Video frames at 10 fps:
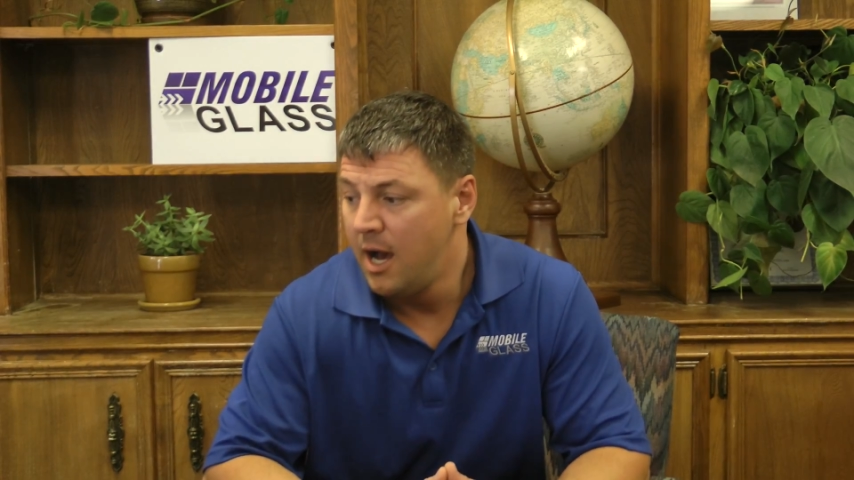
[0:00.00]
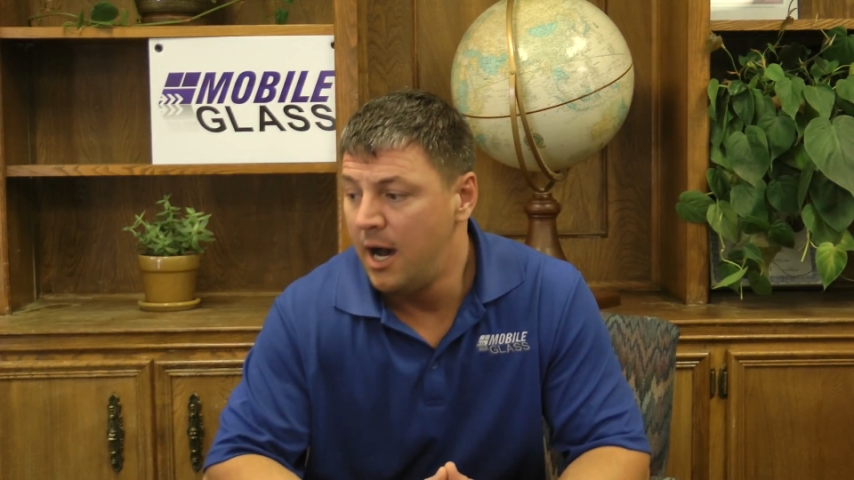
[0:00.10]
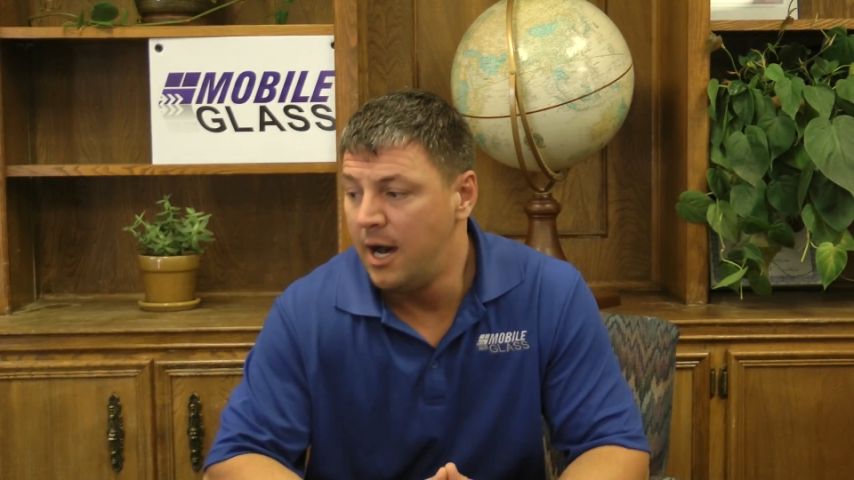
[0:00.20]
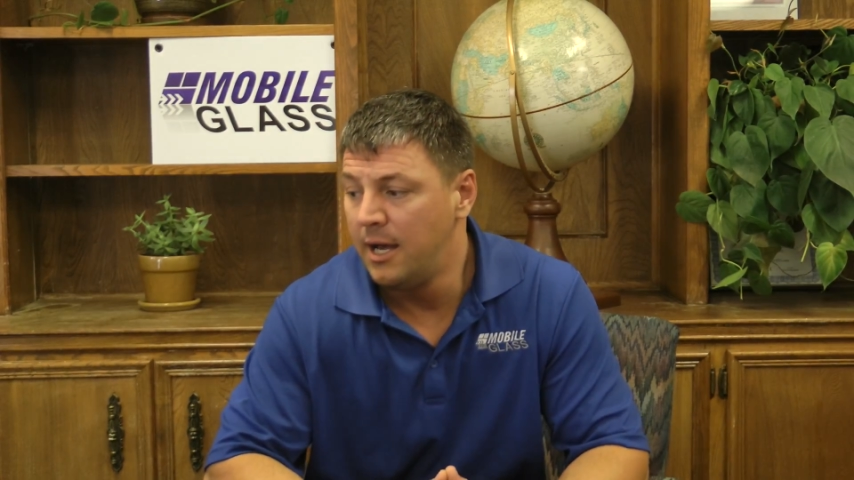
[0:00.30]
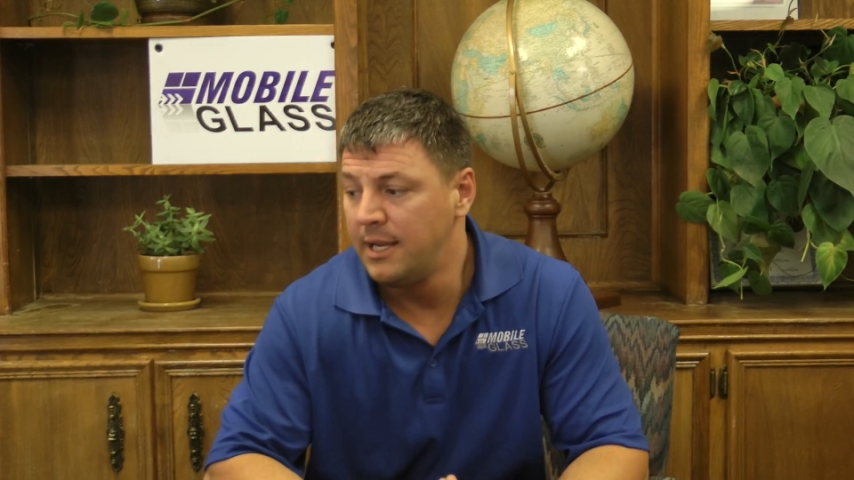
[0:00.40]

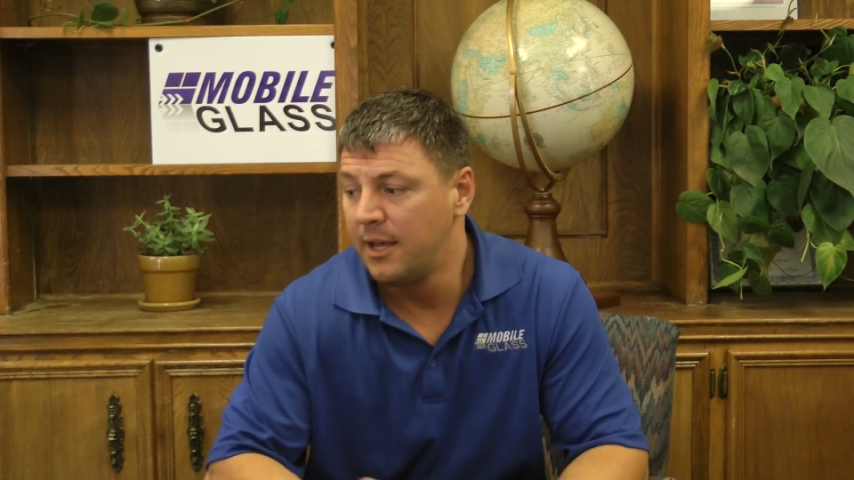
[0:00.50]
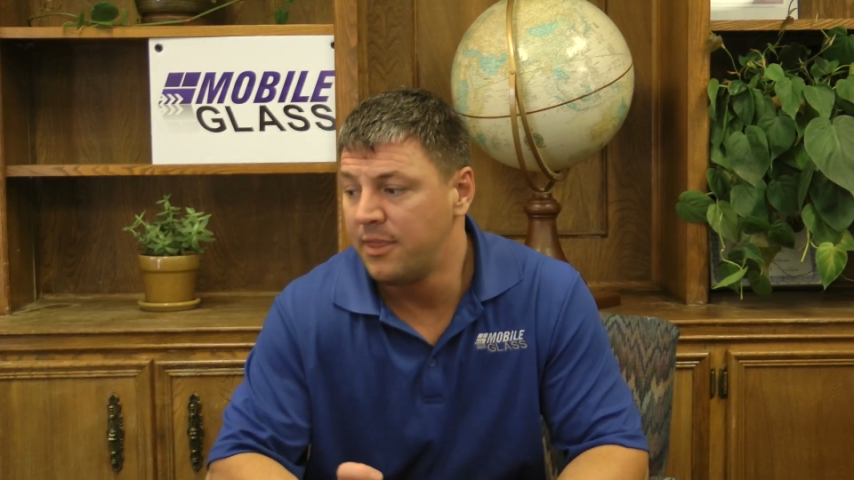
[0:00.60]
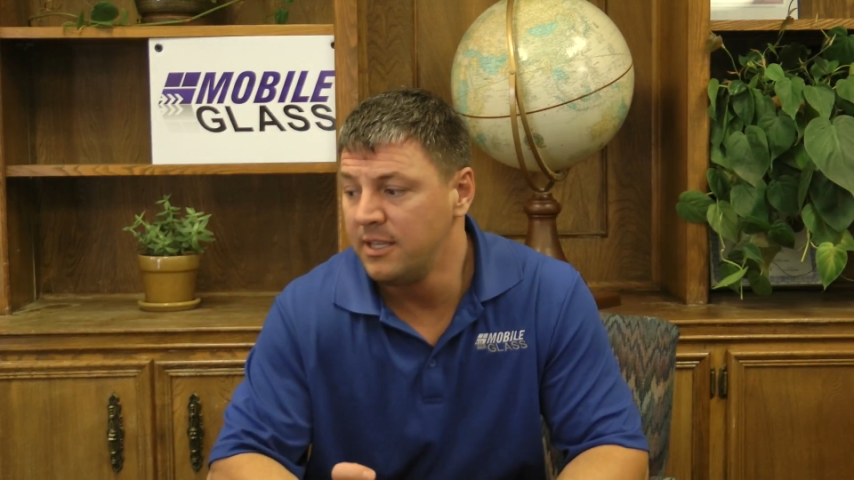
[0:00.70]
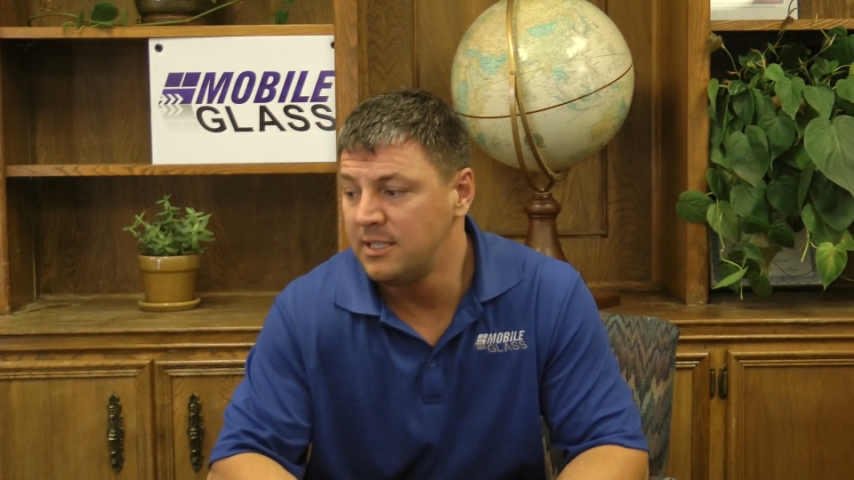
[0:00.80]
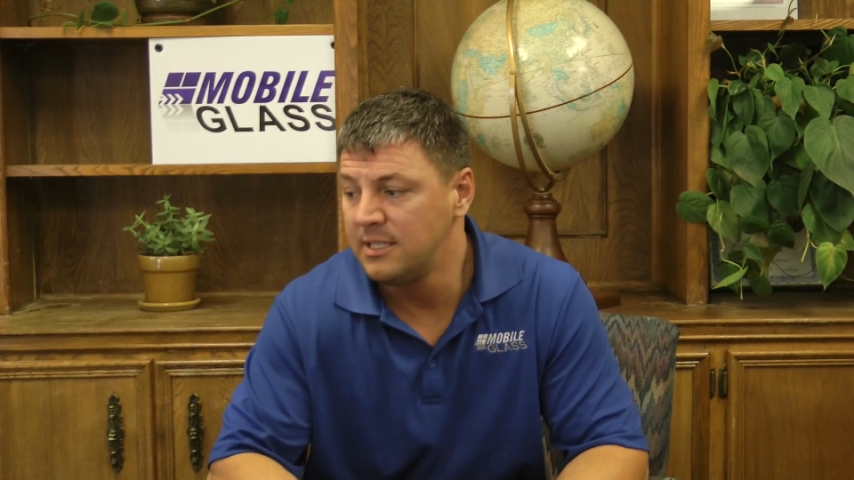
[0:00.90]
Now,
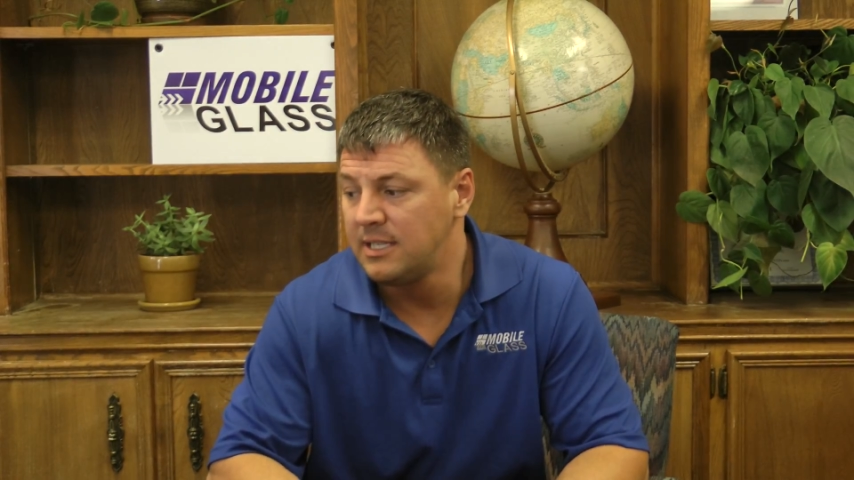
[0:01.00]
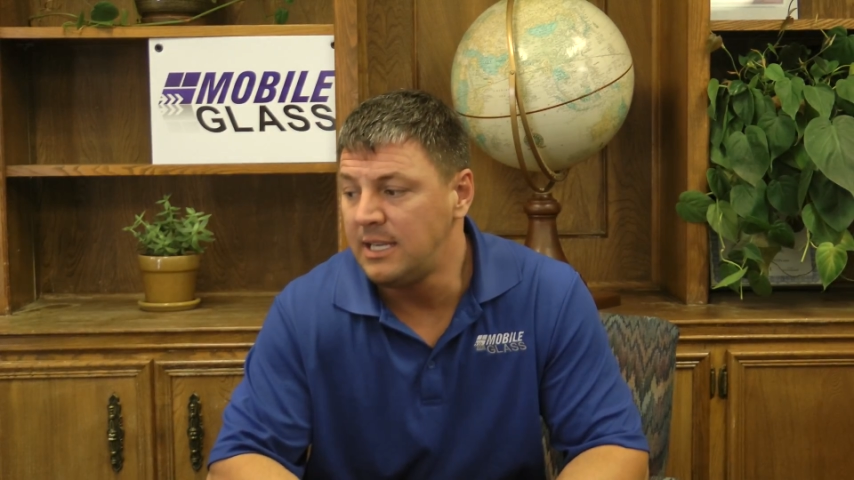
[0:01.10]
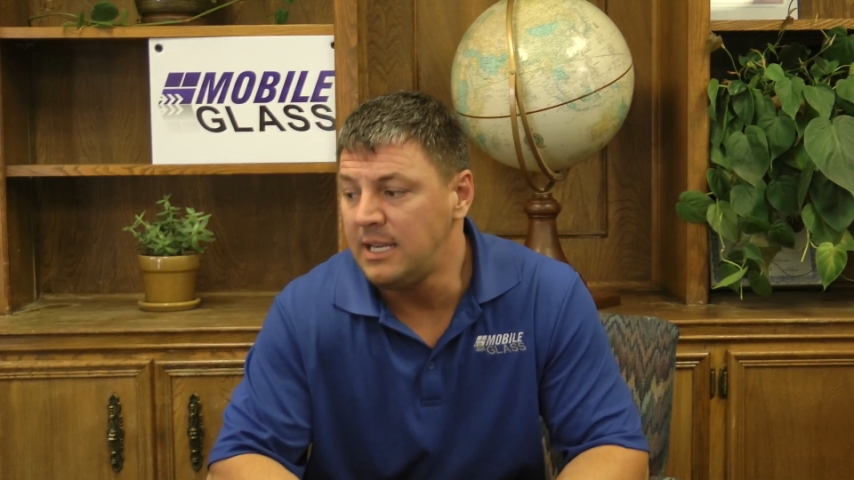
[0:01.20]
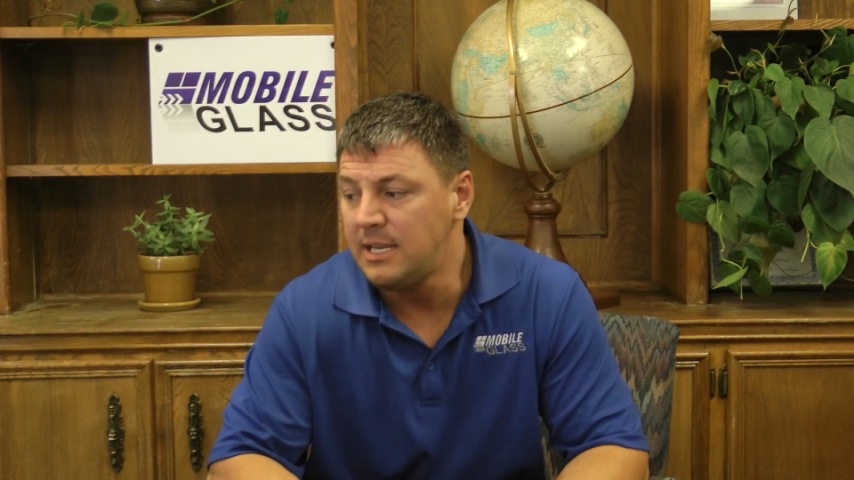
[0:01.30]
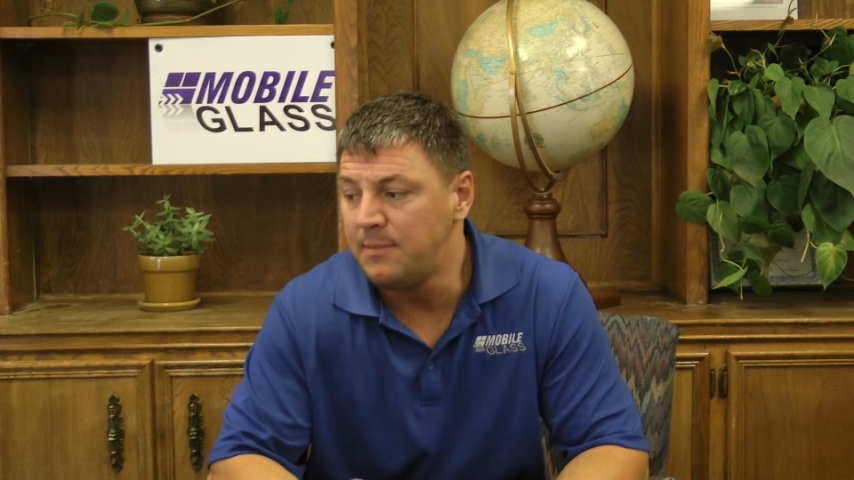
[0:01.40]
this is
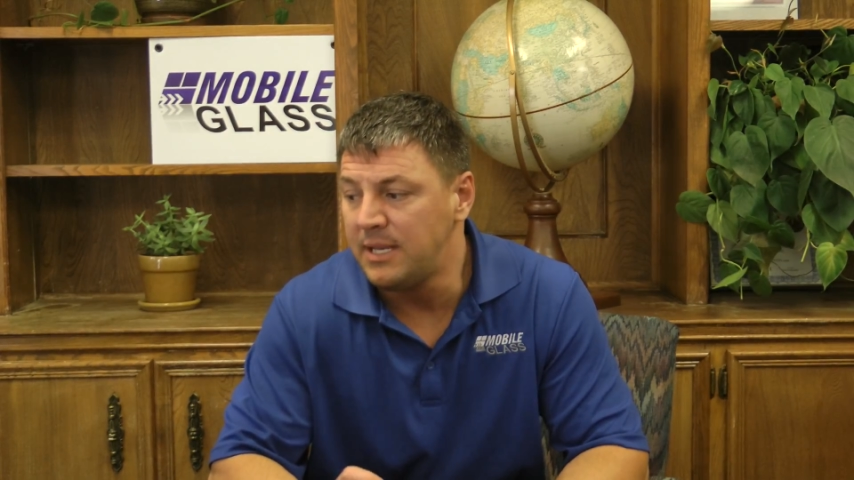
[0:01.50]
key